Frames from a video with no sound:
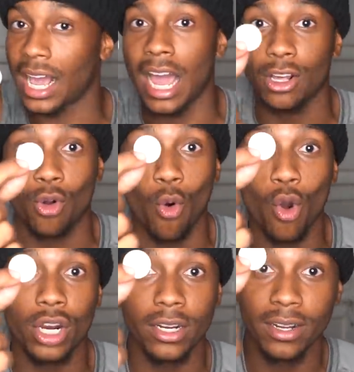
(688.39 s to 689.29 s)
I got a
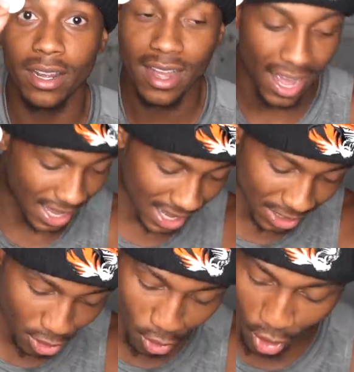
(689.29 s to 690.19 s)
quarter. I got
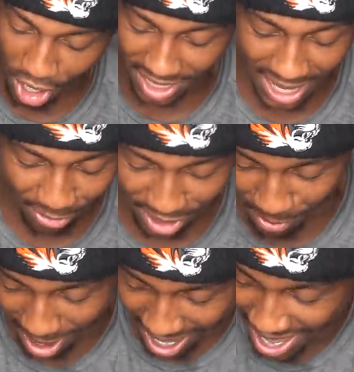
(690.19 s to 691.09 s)
a quarter left
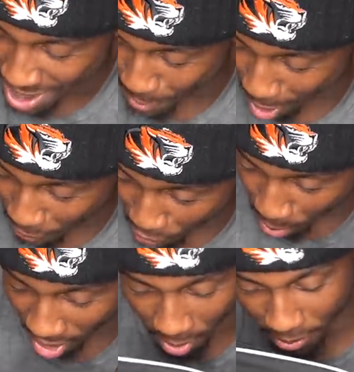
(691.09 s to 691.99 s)
in my, my
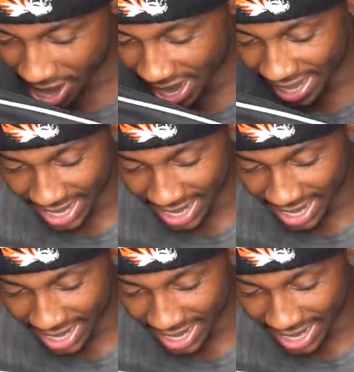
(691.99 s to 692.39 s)
football bag.